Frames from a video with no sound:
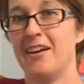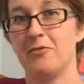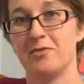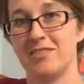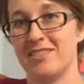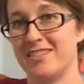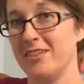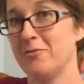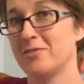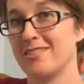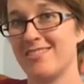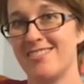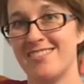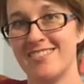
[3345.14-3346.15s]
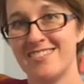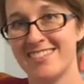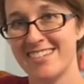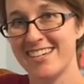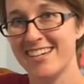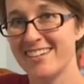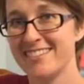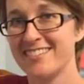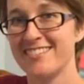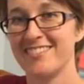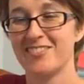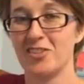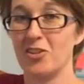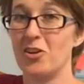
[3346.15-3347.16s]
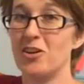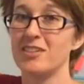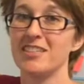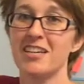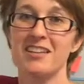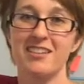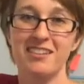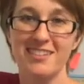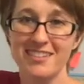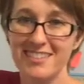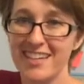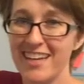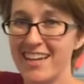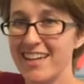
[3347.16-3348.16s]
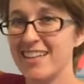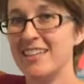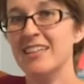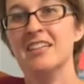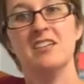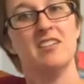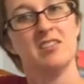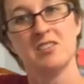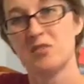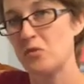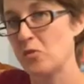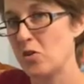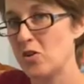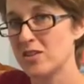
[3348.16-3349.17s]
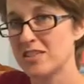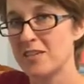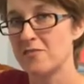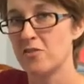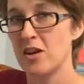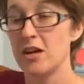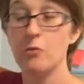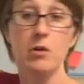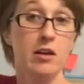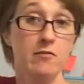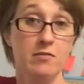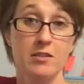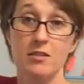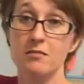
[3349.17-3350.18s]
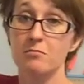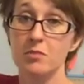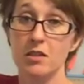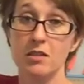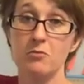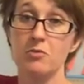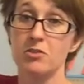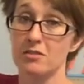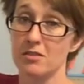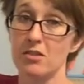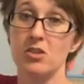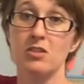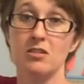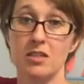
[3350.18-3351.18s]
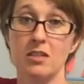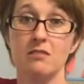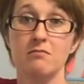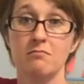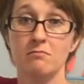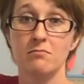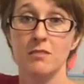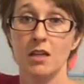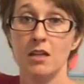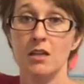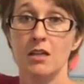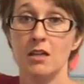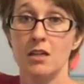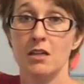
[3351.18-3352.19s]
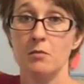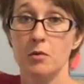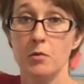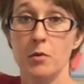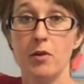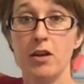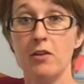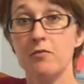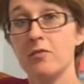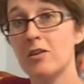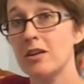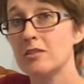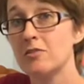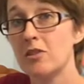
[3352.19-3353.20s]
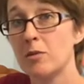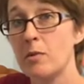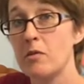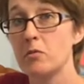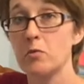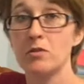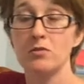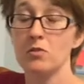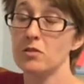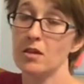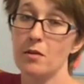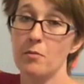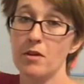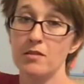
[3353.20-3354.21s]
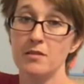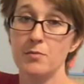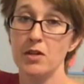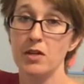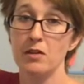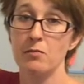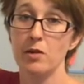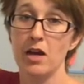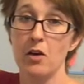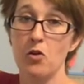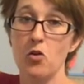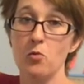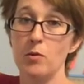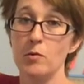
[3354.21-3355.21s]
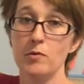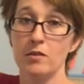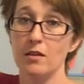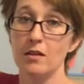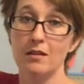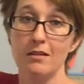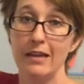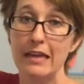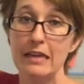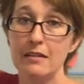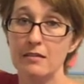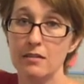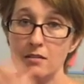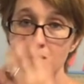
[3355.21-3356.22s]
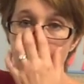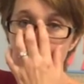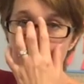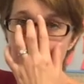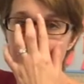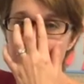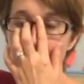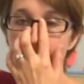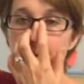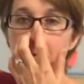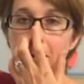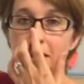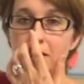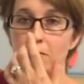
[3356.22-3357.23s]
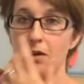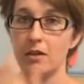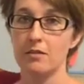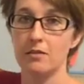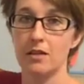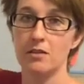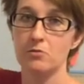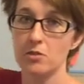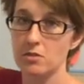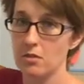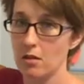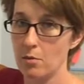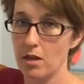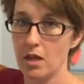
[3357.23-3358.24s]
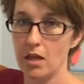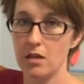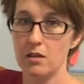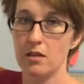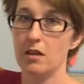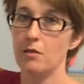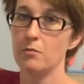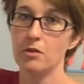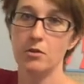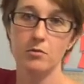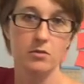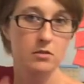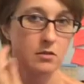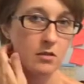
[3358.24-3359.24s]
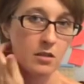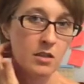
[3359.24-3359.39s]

I was, just, it was a long day. It was a long day Thursday. It was a long day Friday. We had fun, but it was just a long day. But we went out for ice cream afterwards because, yeah, by the time we, we got home, it was like 8-ish, you know, by the time we got the kids wrestled to bed and then Emily was